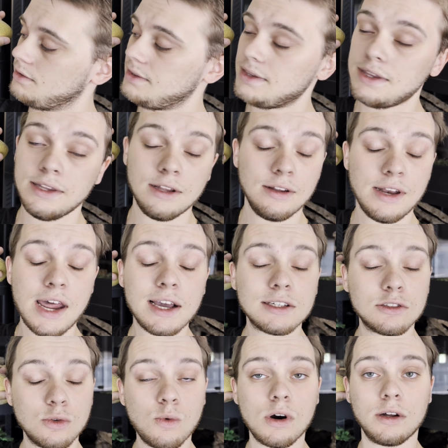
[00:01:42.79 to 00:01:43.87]
The
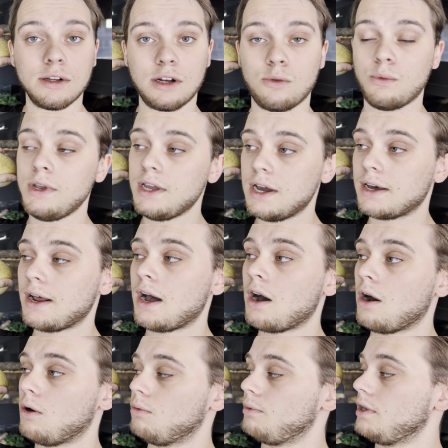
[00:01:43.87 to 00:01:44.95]
next one that we go
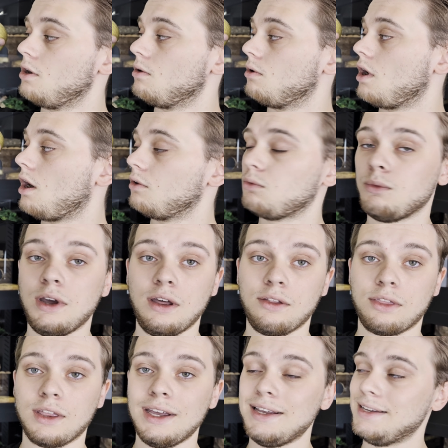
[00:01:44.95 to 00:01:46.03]
out
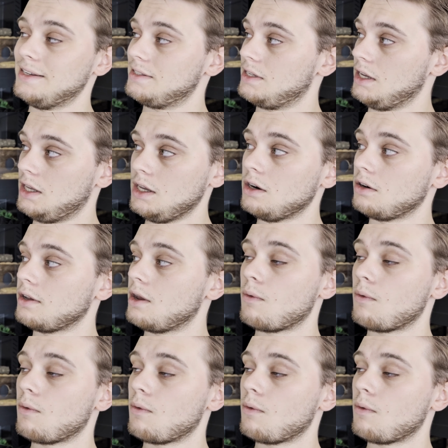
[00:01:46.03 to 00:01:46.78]
with is here,